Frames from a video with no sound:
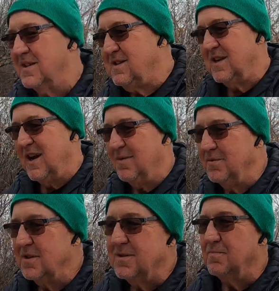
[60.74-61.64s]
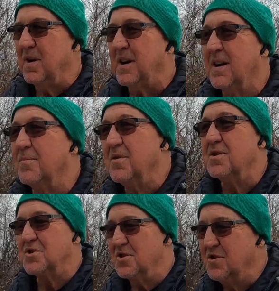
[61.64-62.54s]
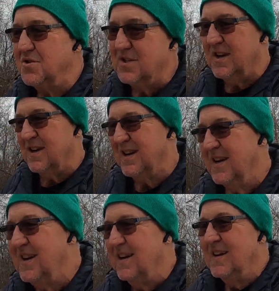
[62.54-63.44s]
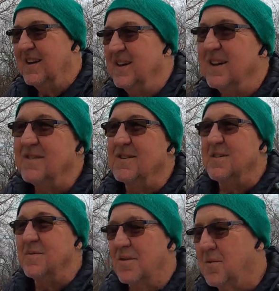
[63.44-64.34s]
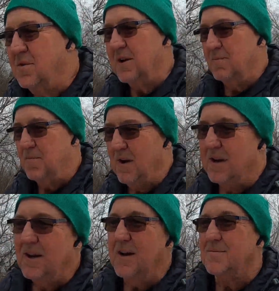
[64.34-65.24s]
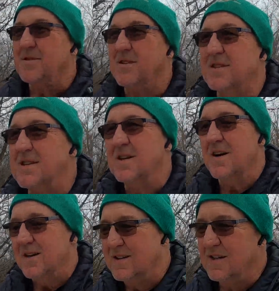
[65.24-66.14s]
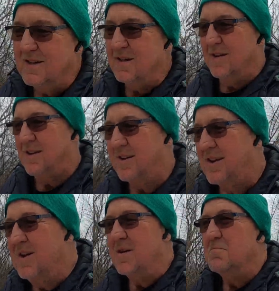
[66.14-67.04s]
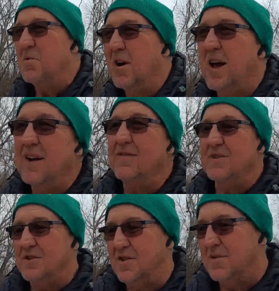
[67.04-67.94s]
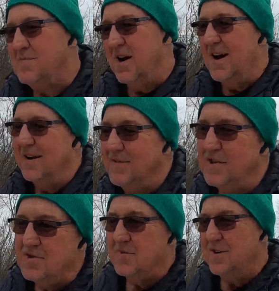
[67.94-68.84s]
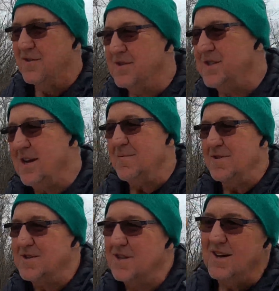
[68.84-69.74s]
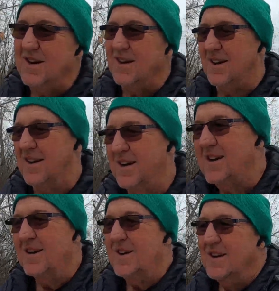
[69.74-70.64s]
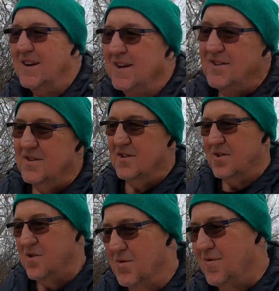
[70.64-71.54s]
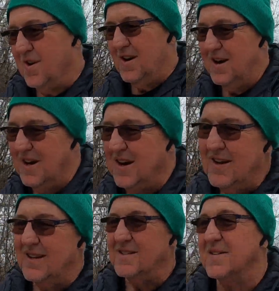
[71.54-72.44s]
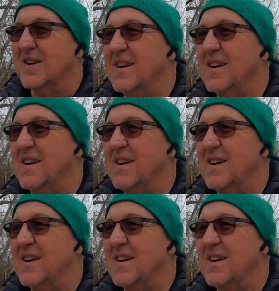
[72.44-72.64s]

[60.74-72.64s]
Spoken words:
since Hamilton's picked up their shoes, they seem to have really picked it up since Scott Molanovich or Manovich or whatever his name is there took over as